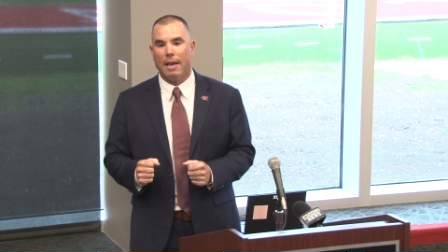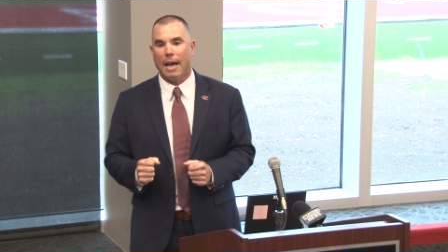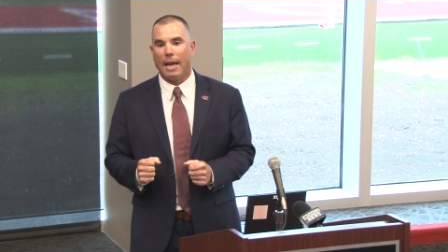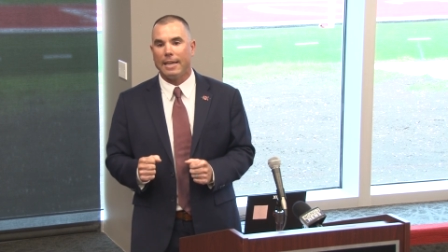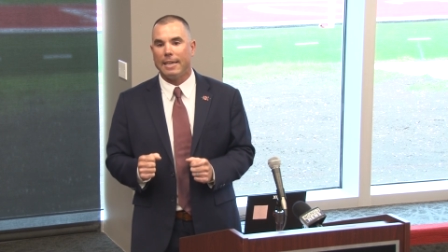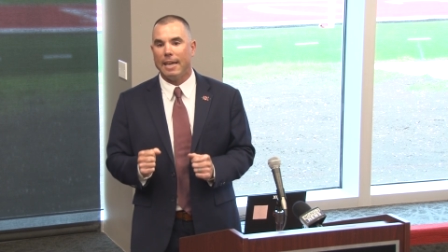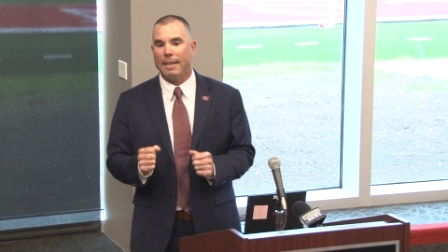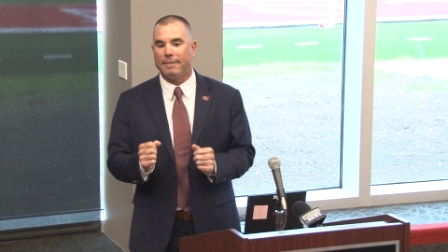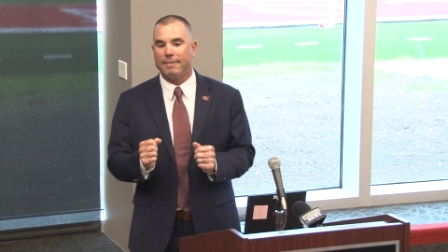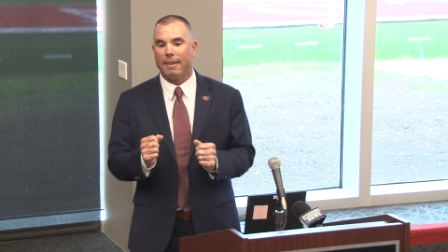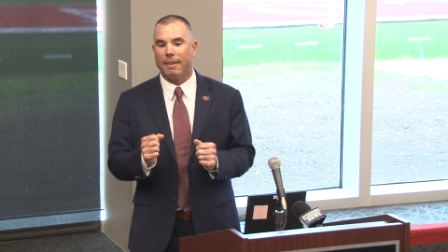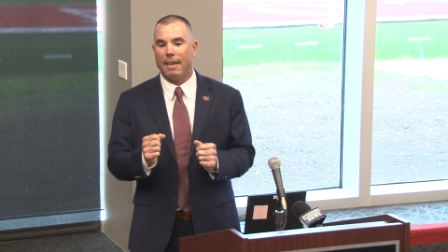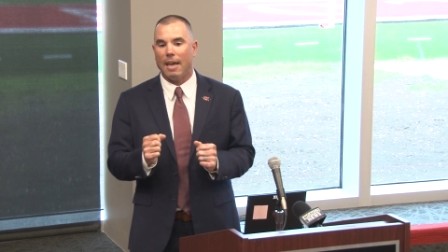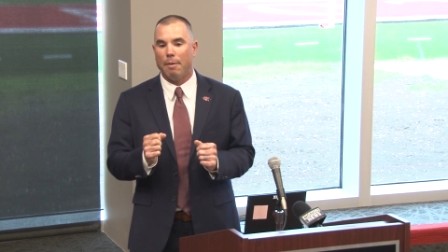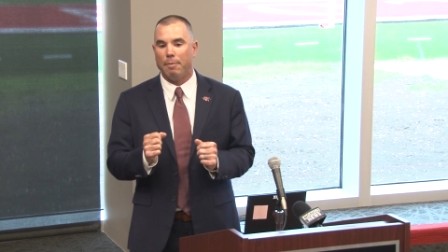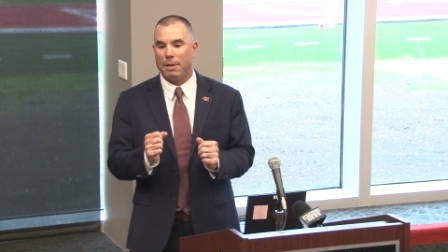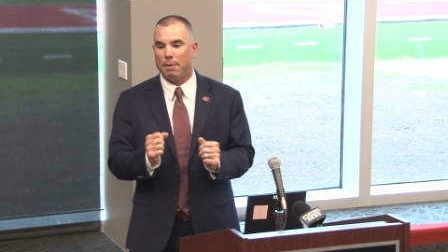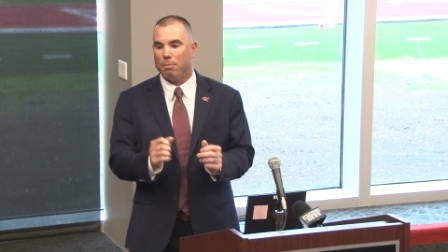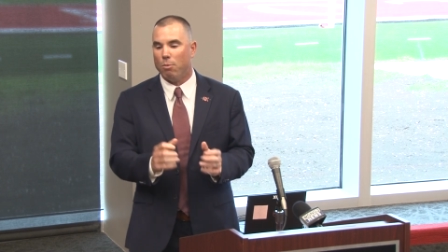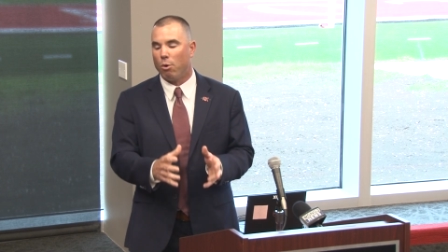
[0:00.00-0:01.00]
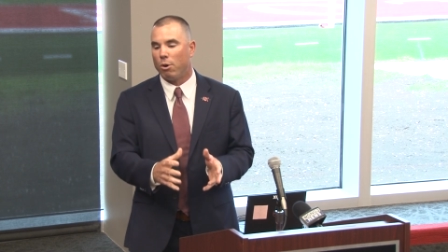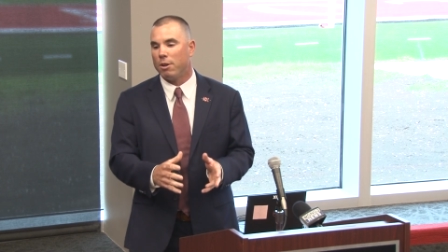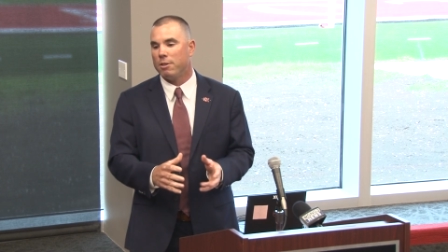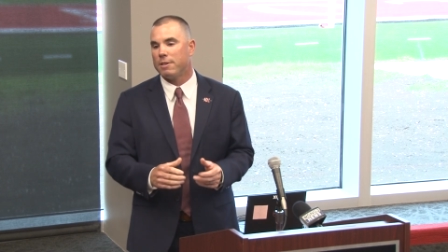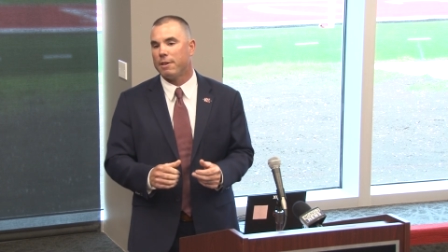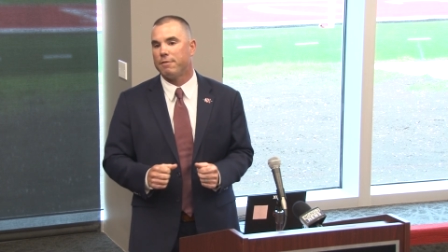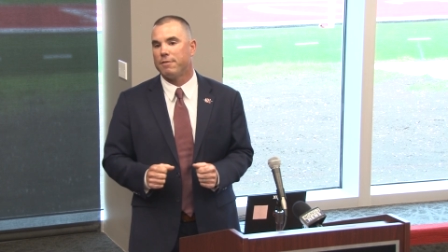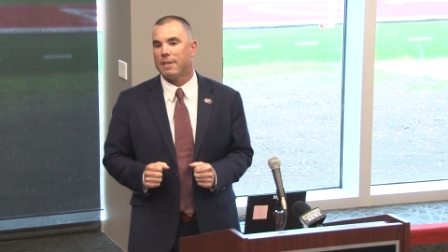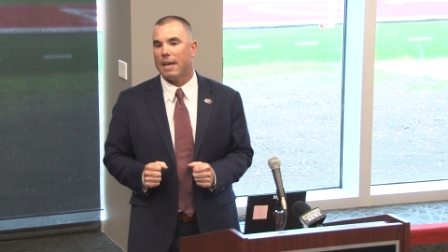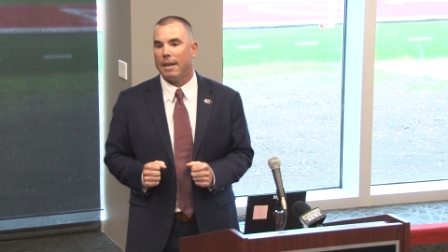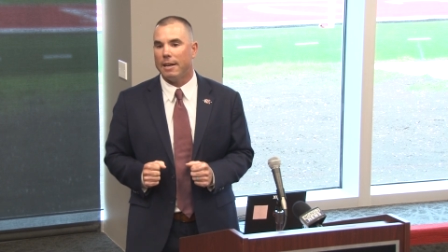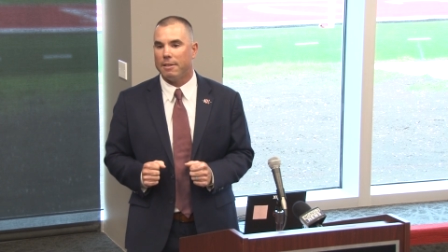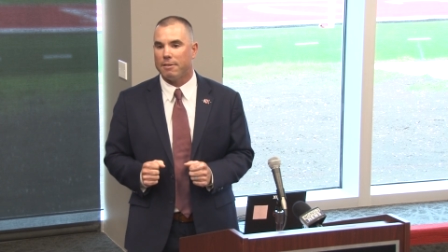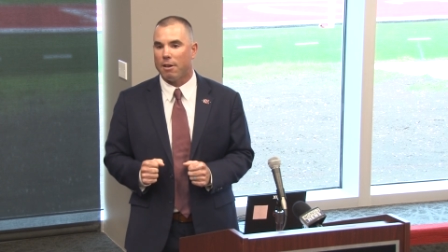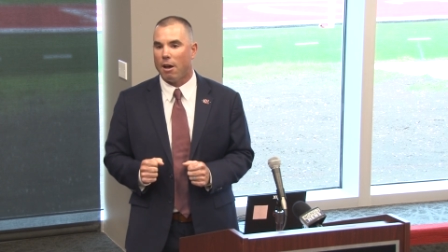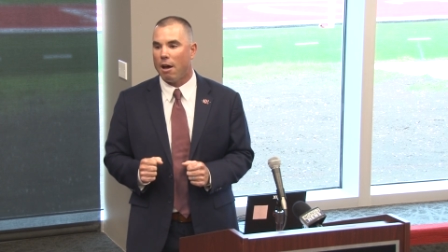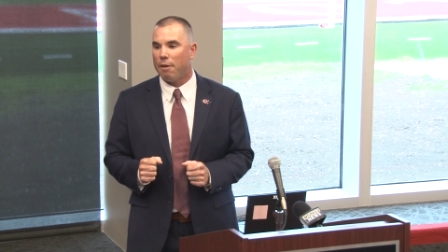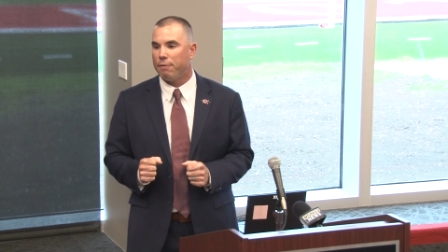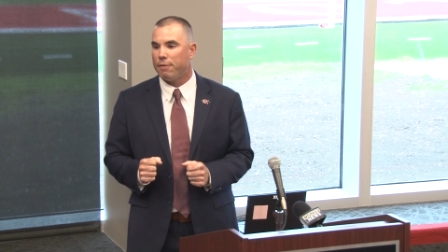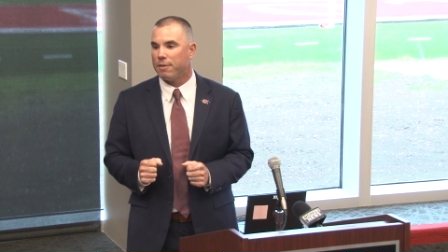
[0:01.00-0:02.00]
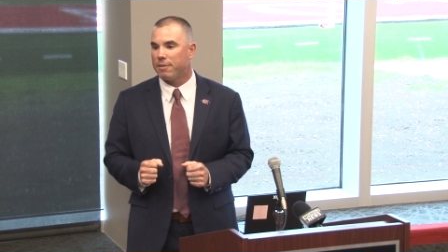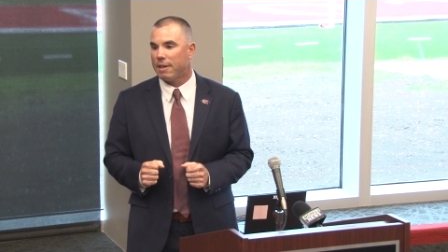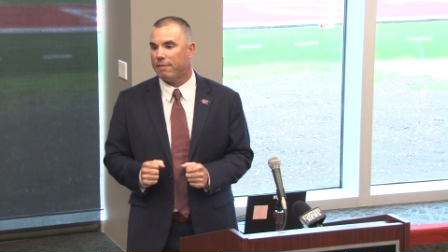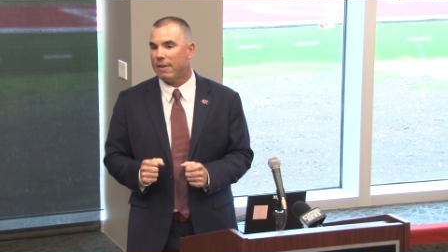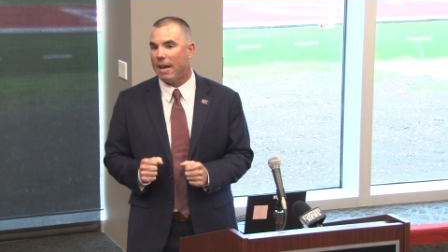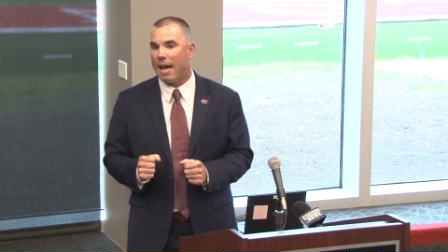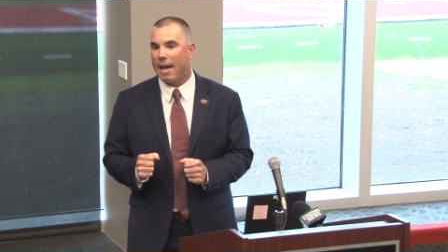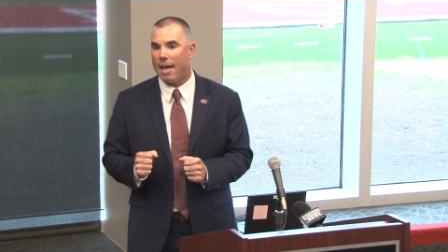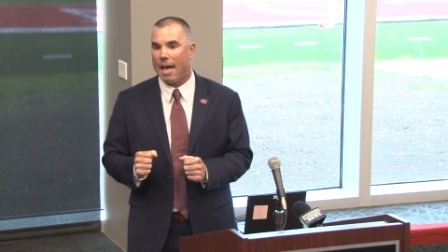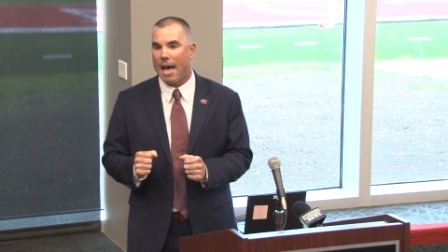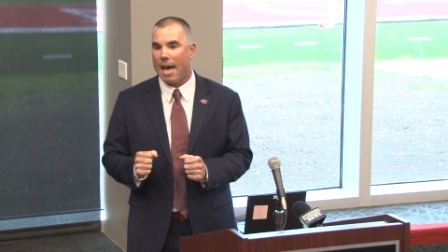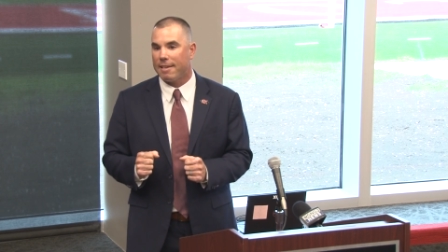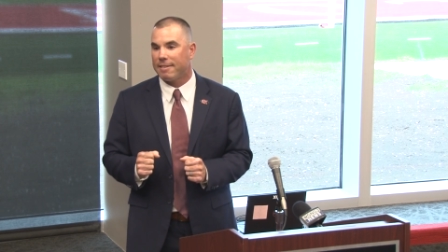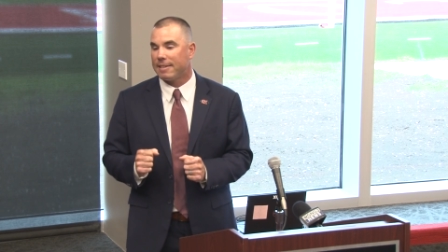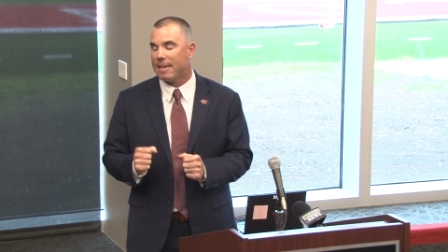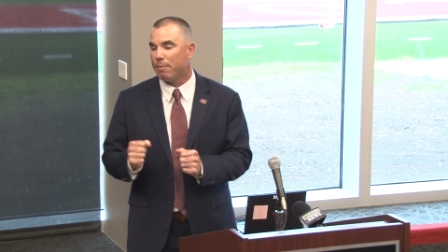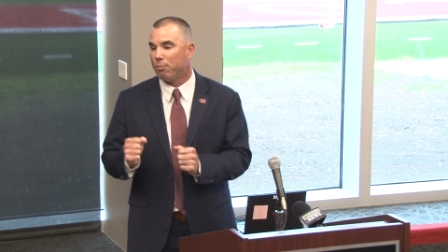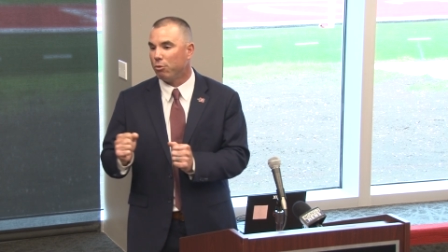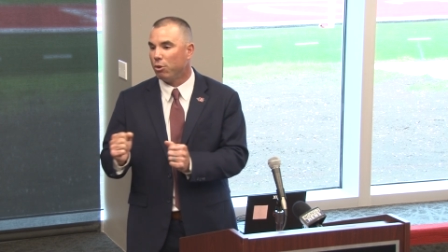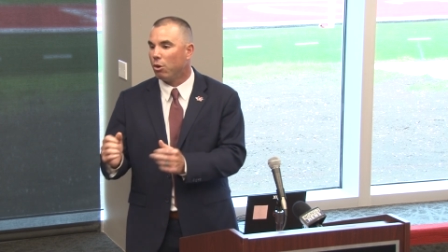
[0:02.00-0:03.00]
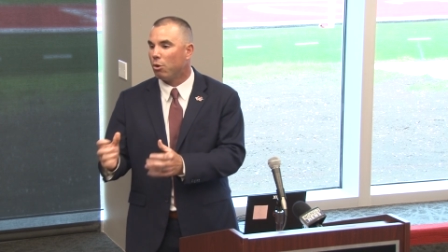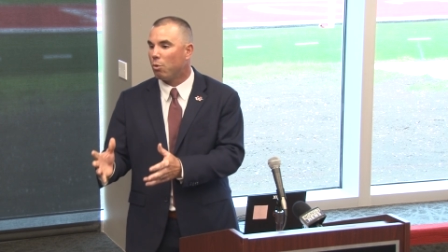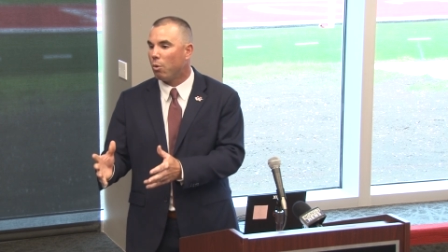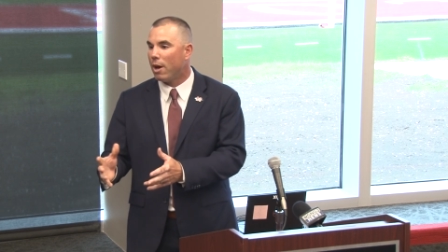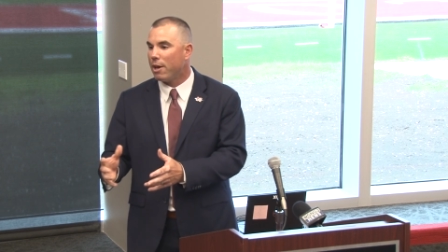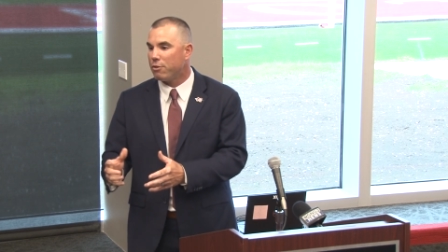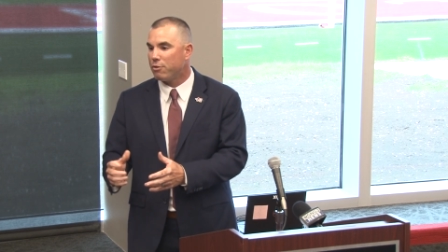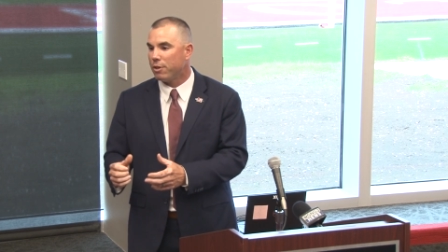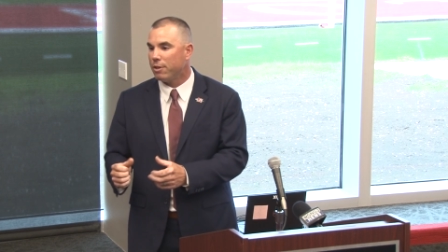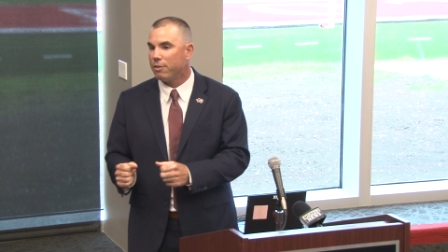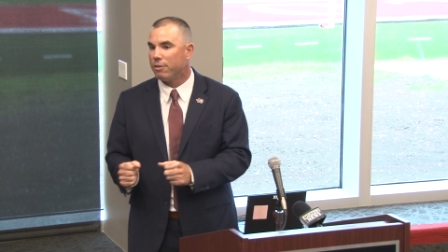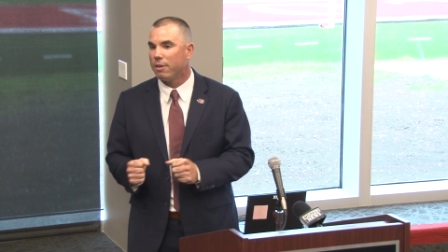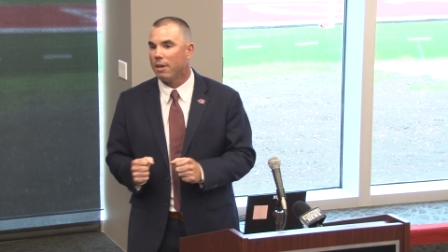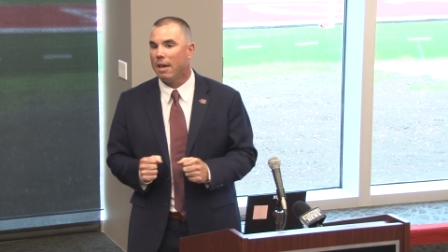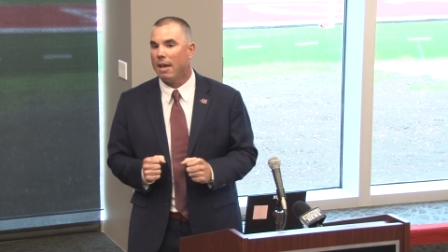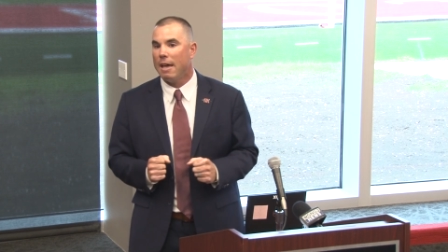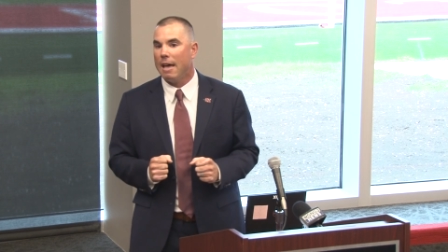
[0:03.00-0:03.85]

I can't tell you how many mornings I've sat in his office. I've asked him real questions.